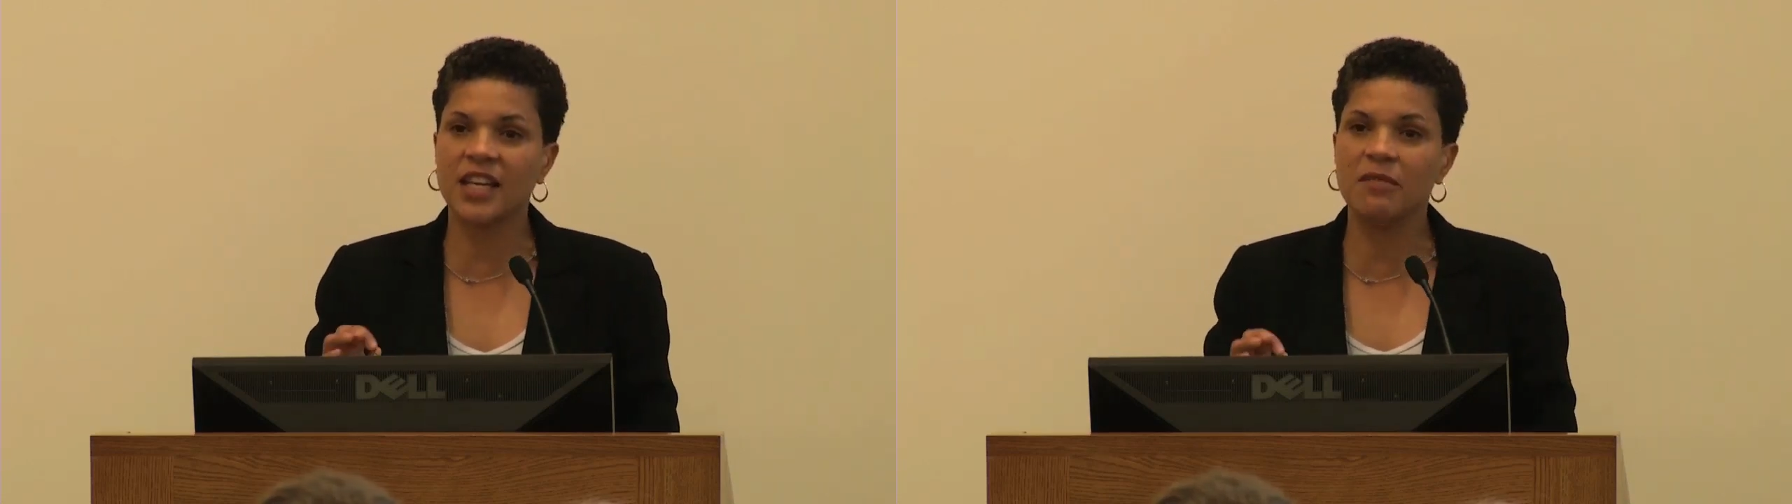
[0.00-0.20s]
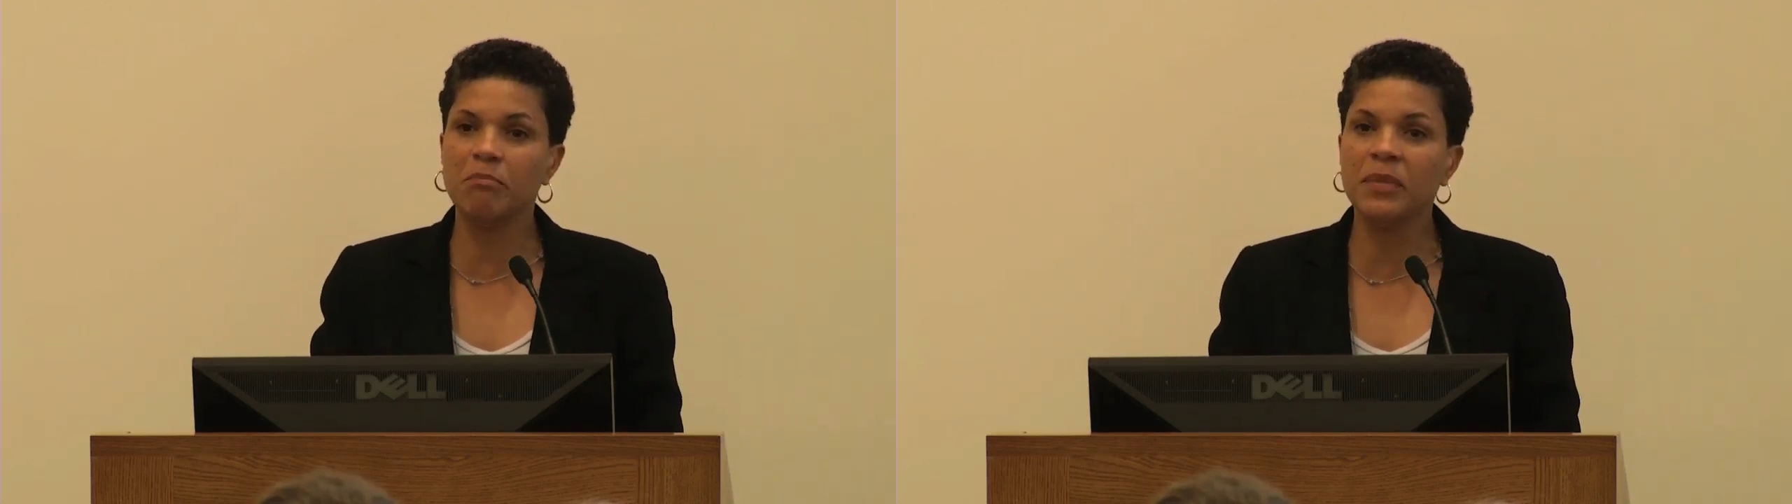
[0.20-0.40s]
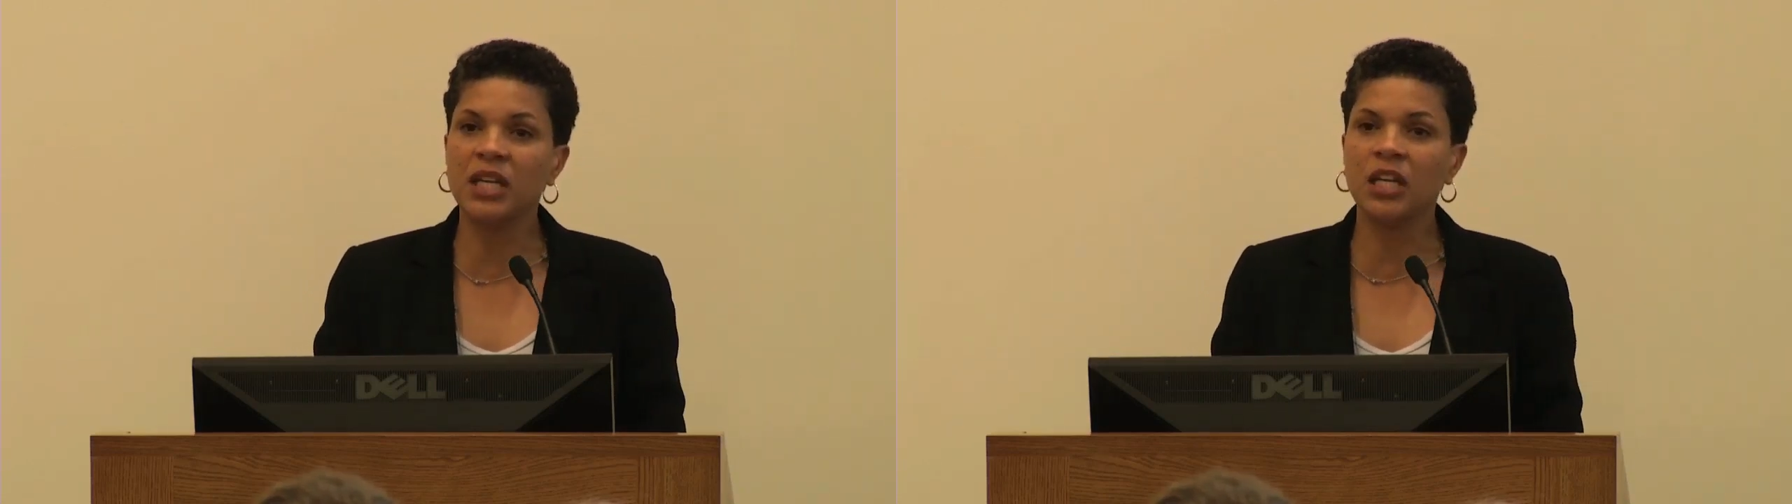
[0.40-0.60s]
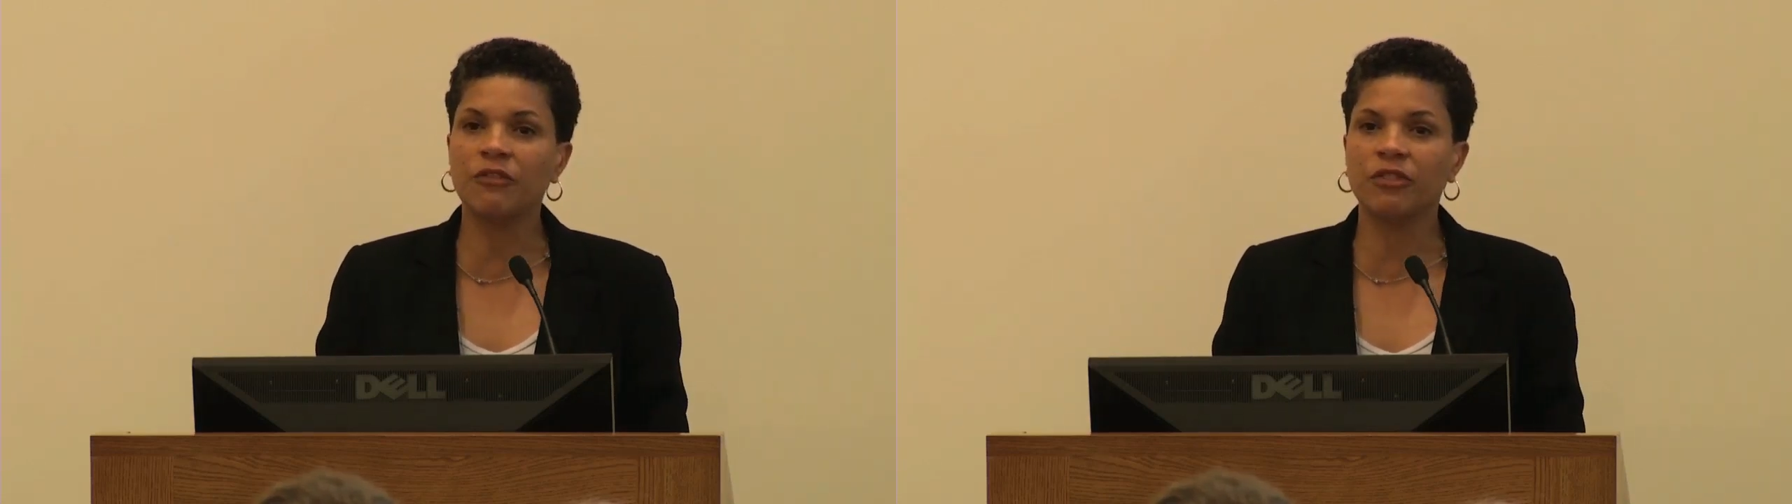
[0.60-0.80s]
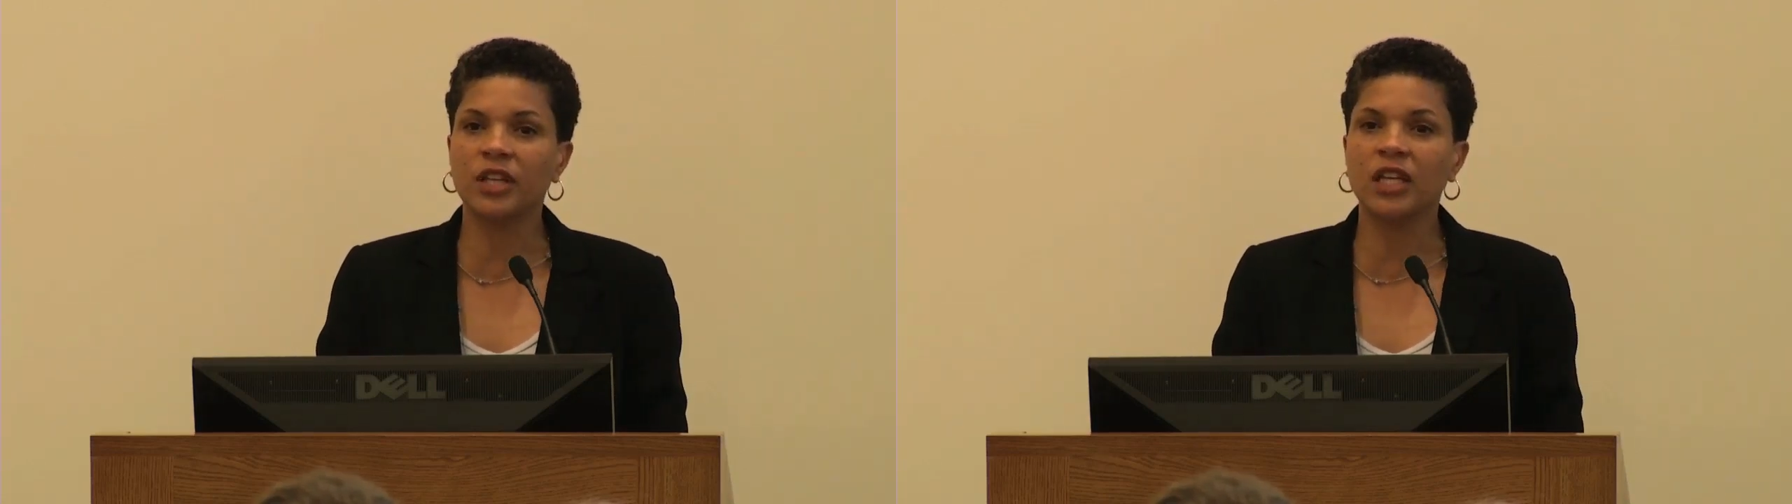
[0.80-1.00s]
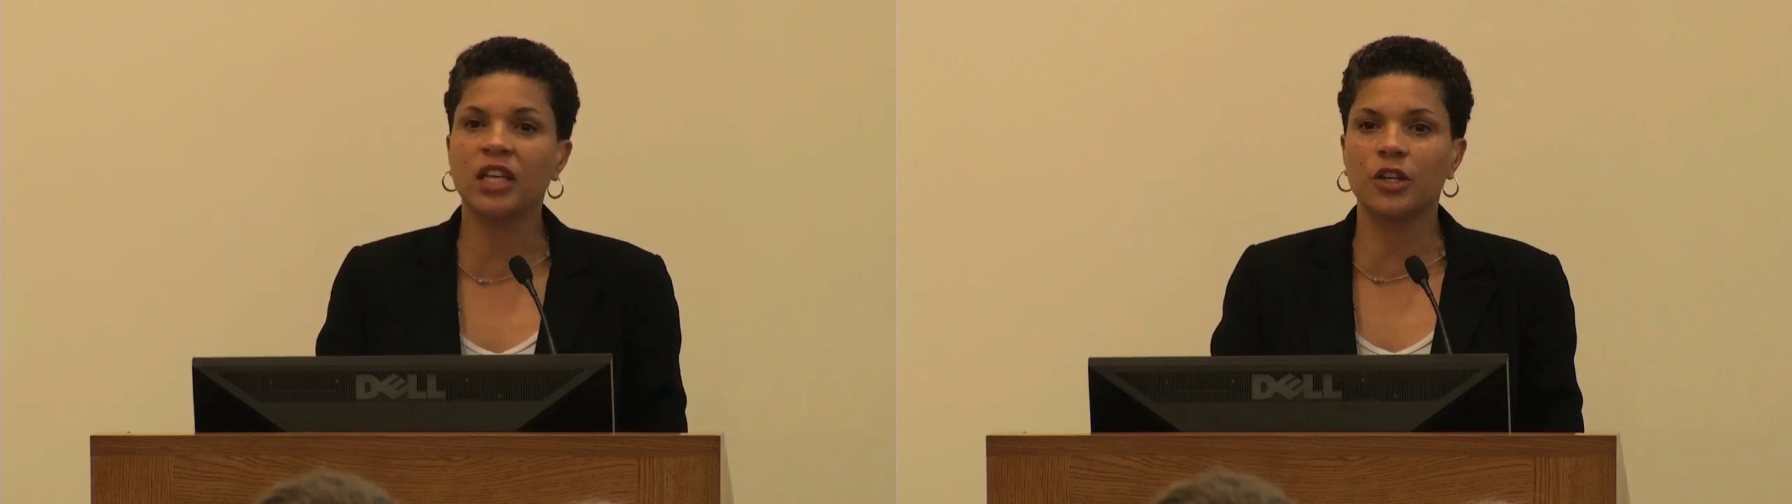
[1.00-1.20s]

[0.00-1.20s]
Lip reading: and meaningfully